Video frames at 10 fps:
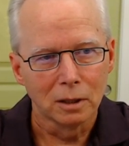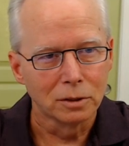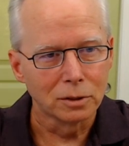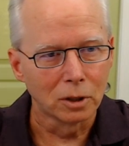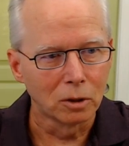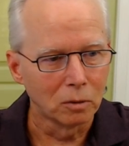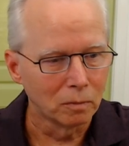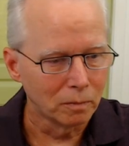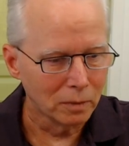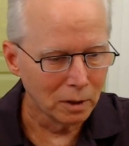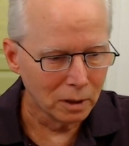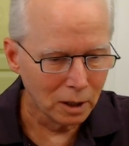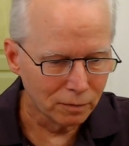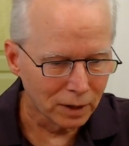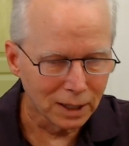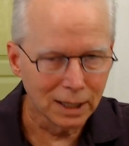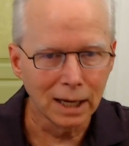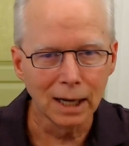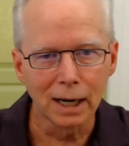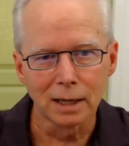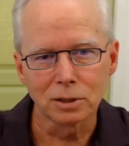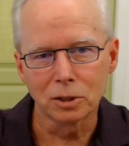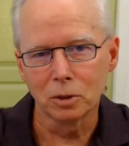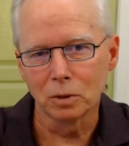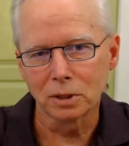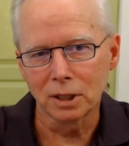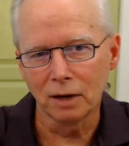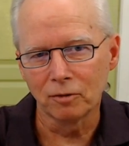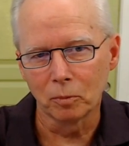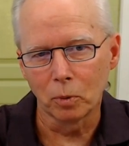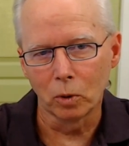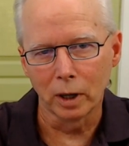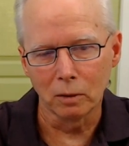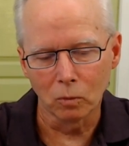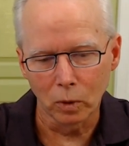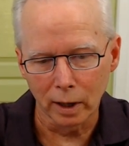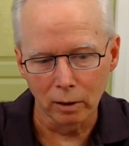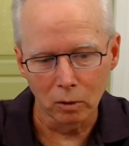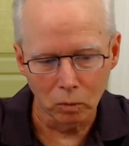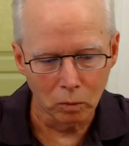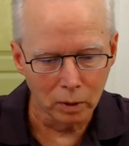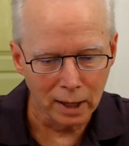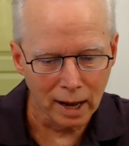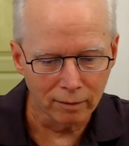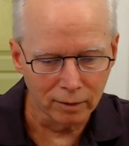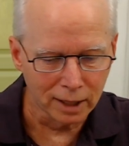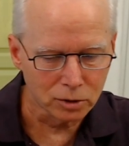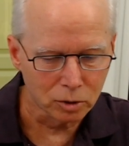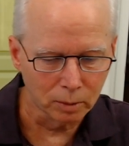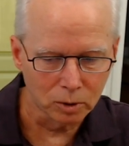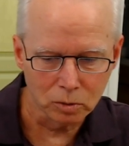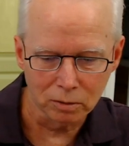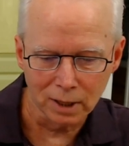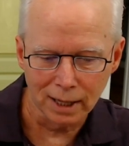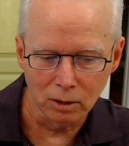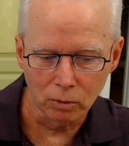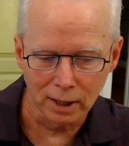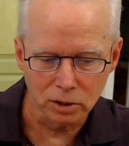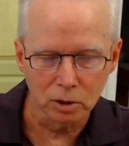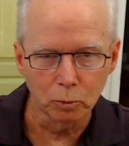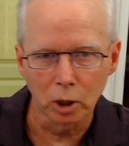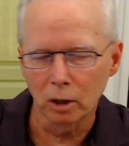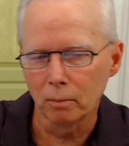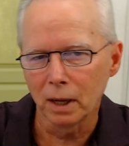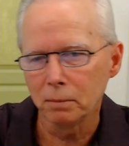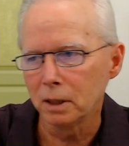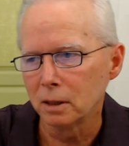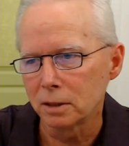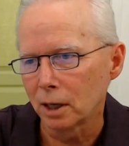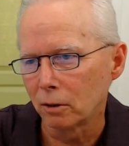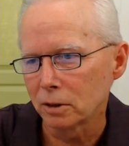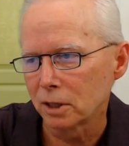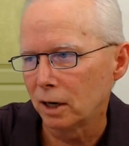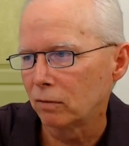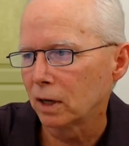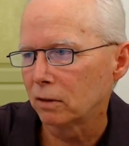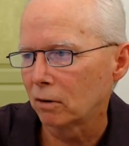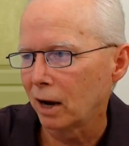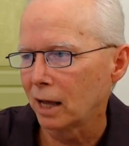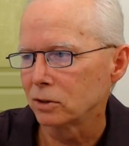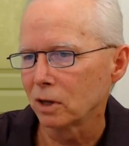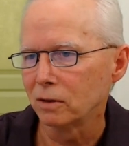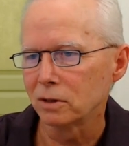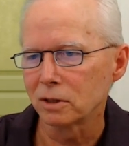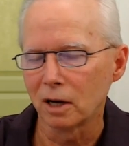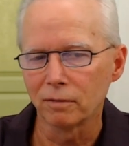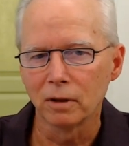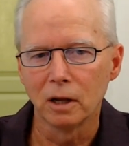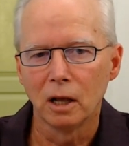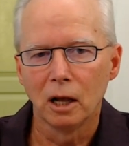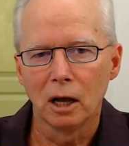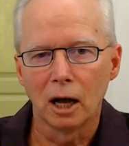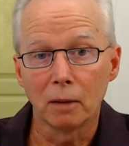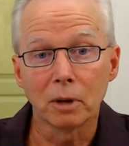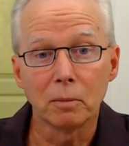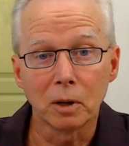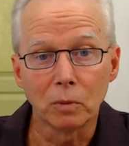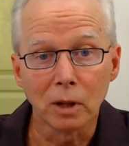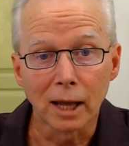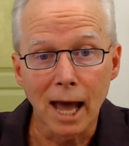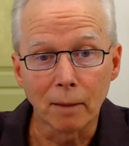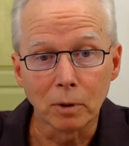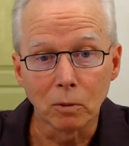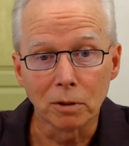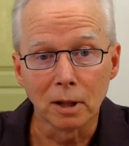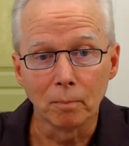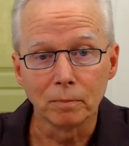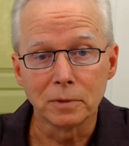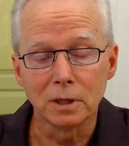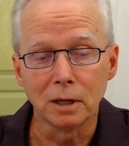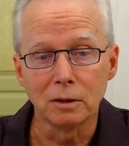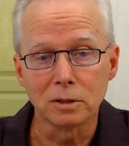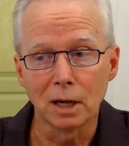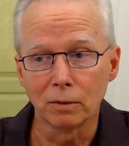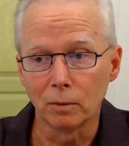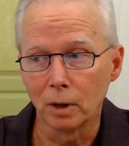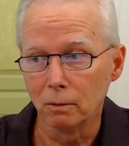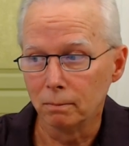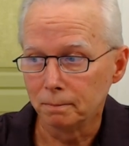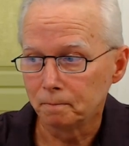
So if they get us to a safer point where we have less troubles with ransomware and maybe the terrorists never get their hands on this stuff, I'm going to be really happy with them 10 years down the road.